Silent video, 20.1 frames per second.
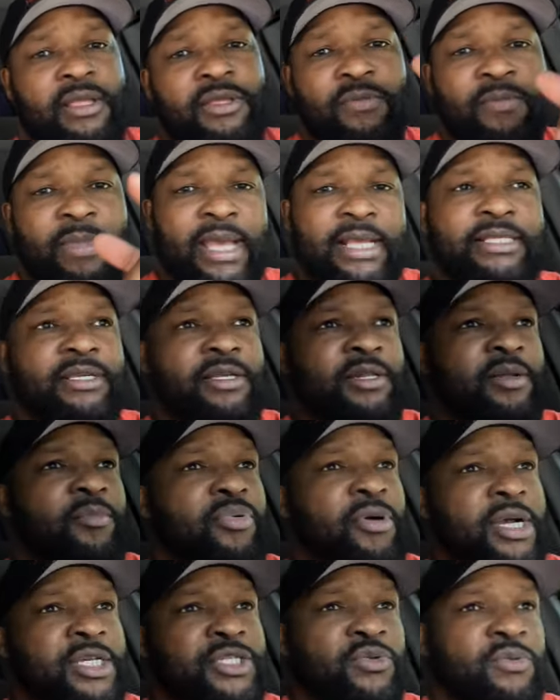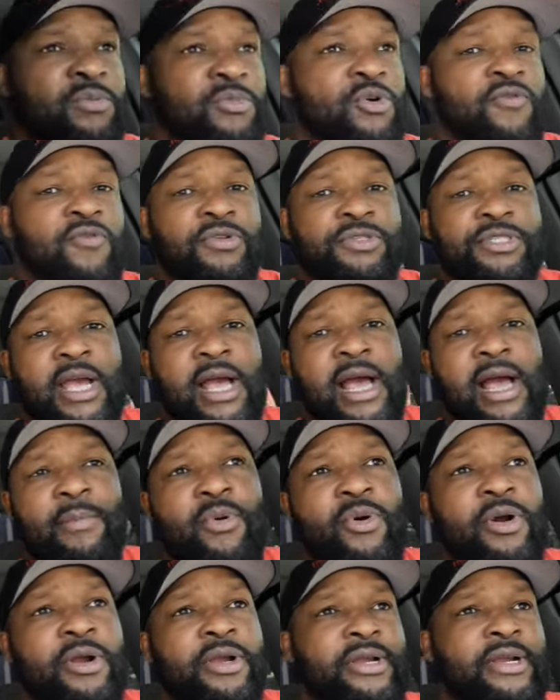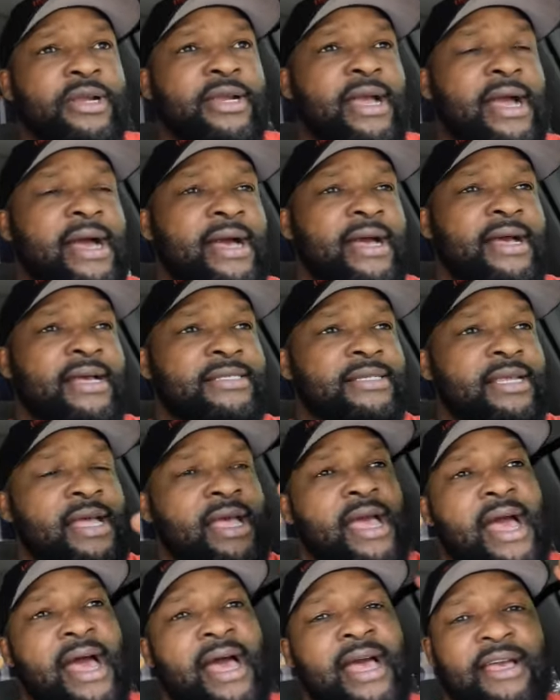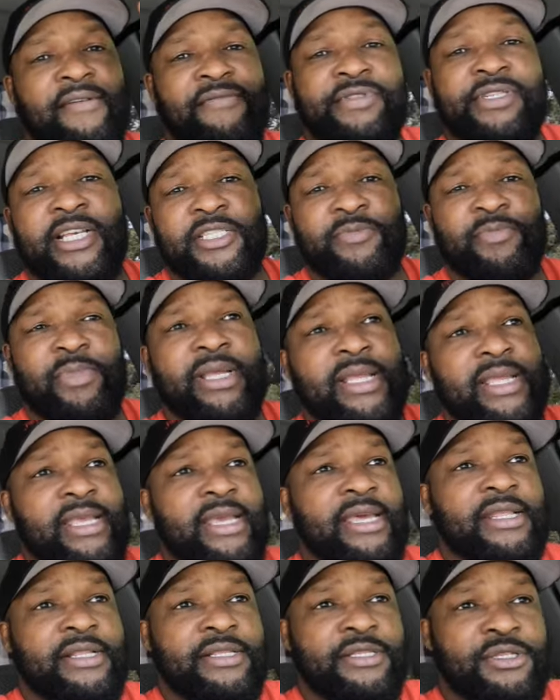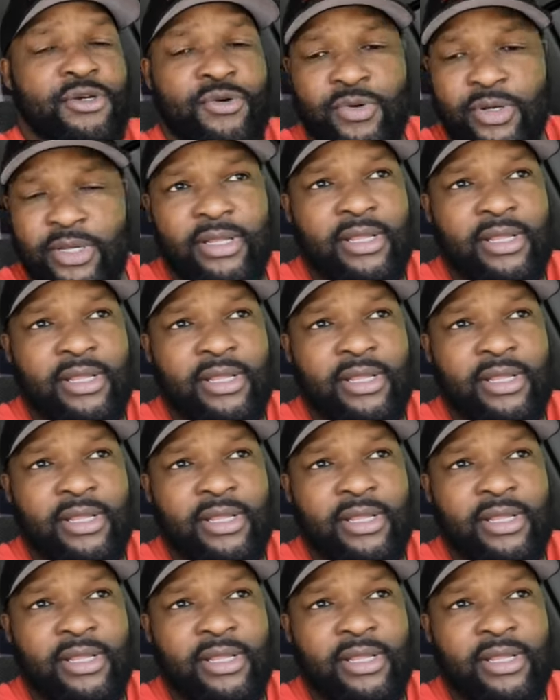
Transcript: You may see the brush removal job on here, guys. I have just been getting to